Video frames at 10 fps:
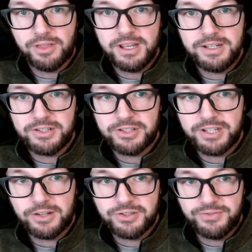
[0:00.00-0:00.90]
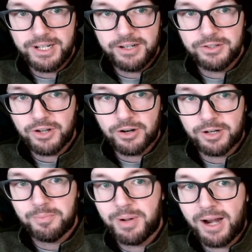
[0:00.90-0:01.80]
These sales figures are
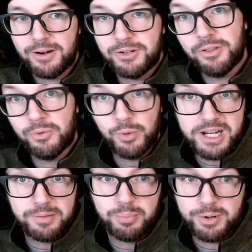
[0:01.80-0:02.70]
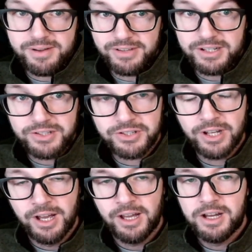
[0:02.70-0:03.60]
compared to the week previous,
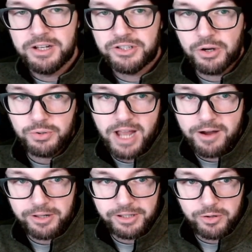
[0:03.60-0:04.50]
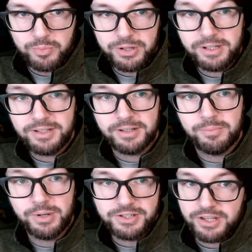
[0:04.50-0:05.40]
so down a little bit,
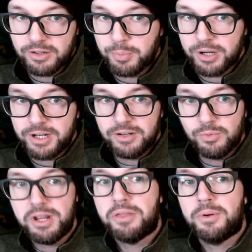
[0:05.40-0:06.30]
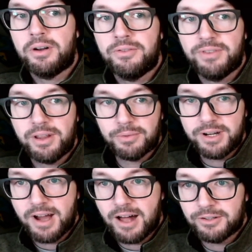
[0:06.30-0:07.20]
but still a pretty good week.
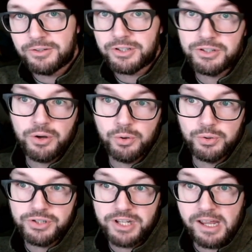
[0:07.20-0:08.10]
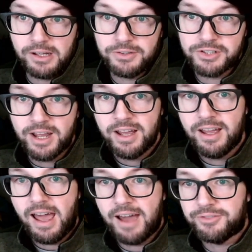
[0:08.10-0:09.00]
$353 in total sales
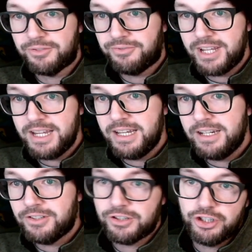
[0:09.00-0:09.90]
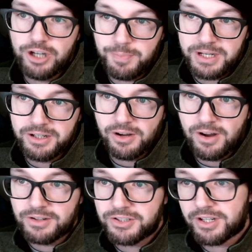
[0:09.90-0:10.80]
after fees, shipping
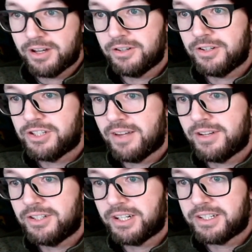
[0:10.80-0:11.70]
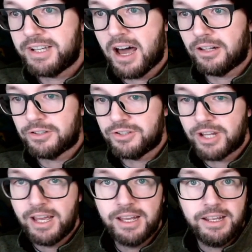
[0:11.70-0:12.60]
costs, $176
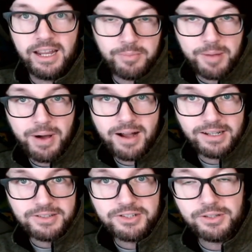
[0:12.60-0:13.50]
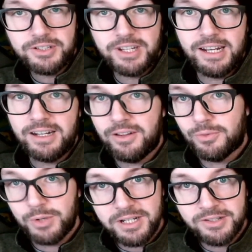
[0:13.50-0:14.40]
in my pocket. So let's get into the
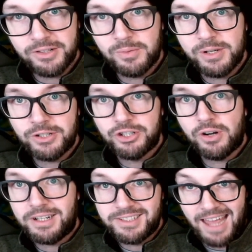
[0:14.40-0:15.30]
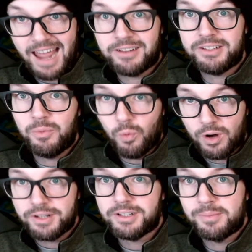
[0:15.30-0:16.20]
weeds a little bit and show you exactly
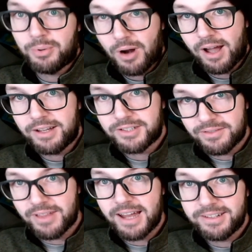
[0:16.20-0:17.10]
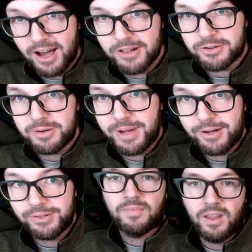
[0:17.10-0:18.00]
what comprised of that dollar
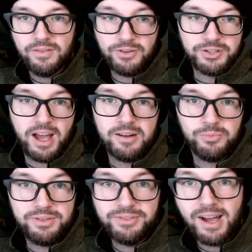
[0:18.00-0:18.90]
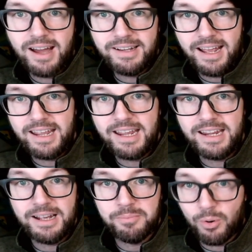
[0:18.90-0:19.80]
amount. First item, we've got
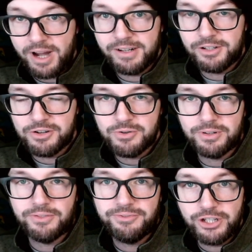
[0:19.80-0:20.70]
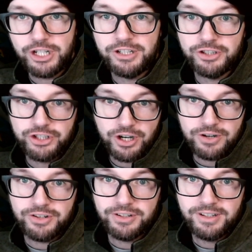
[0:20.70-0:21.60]
a brand new fishing
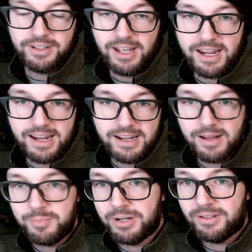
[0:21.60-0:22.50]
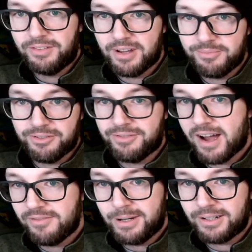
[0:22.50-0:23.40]
shirt, and I picked this up for
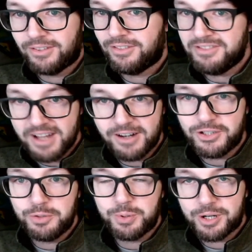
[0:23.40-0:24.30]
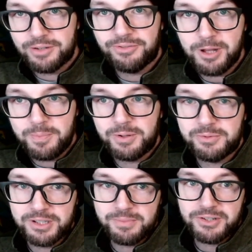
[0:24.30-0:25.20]
$5. Not a super good flip. It
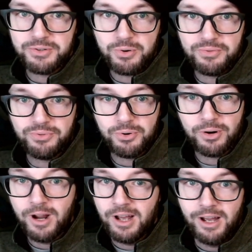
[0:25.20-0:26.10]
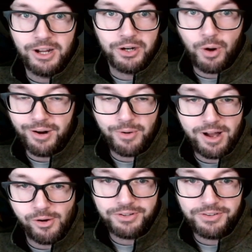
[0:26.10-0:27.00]
was in my store for quite a while.